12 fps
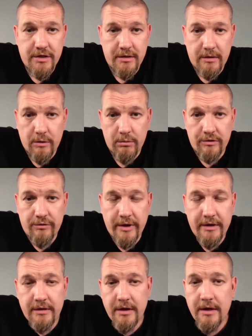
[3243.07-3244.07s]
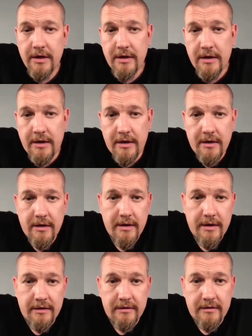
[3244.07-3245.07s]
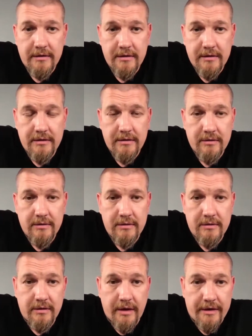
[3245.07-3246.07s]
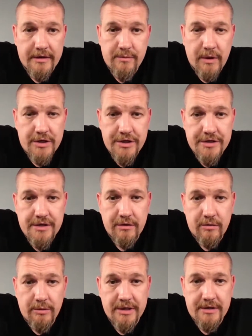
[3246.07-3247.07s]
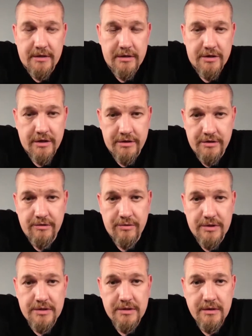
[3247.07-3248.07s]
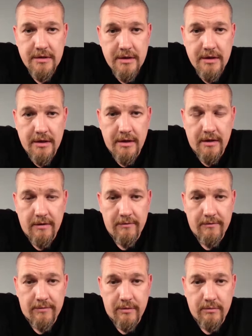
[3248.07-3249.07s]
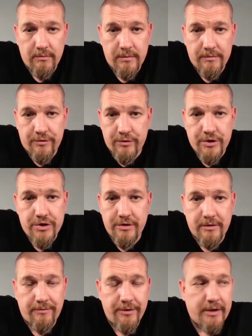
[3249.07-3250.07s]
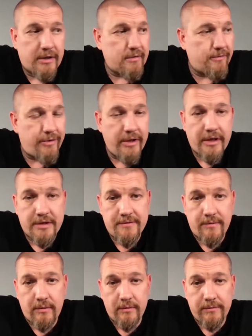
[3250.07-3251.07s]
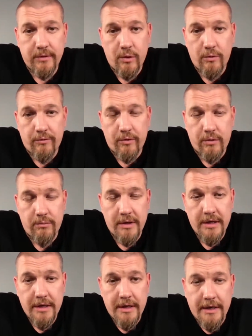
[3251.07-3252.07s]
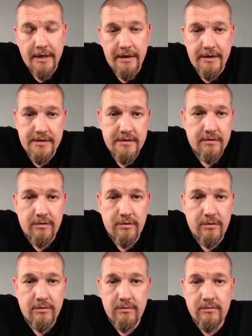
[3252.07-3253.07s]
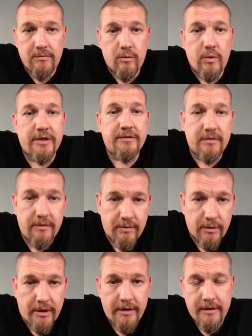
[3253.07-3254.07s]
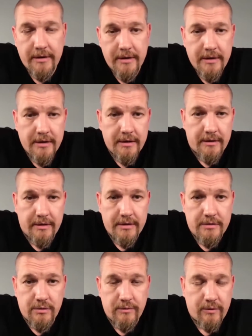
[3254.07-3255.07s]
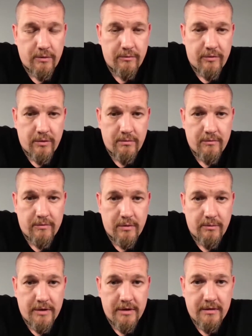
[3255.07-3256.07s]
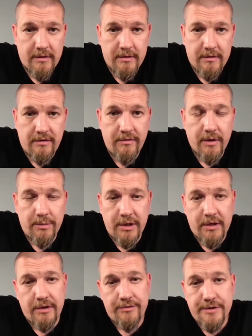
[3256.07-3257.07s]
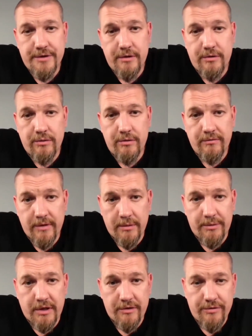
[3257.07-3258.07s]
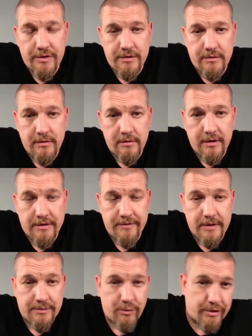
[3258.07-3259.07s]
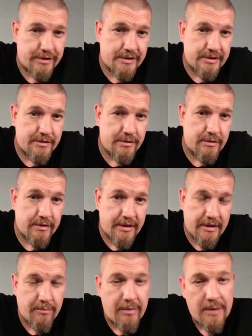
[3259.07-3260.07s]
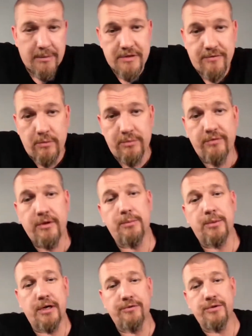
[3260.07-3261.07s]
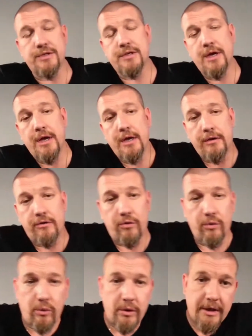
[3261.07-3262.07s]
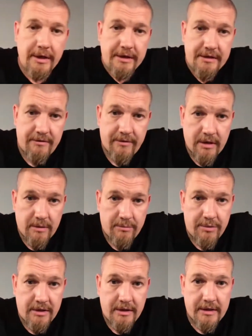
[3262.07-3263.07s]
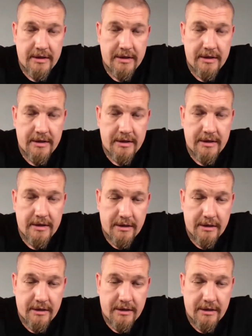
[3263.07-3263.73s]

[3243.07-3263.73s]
and global trade, and like it's much easier to basically judge interest from traditional freelance flow from east to west, if you like, right? So from the developing countries into developed countries, to as far as work is concerned, and the payments from developed countries to developing countries.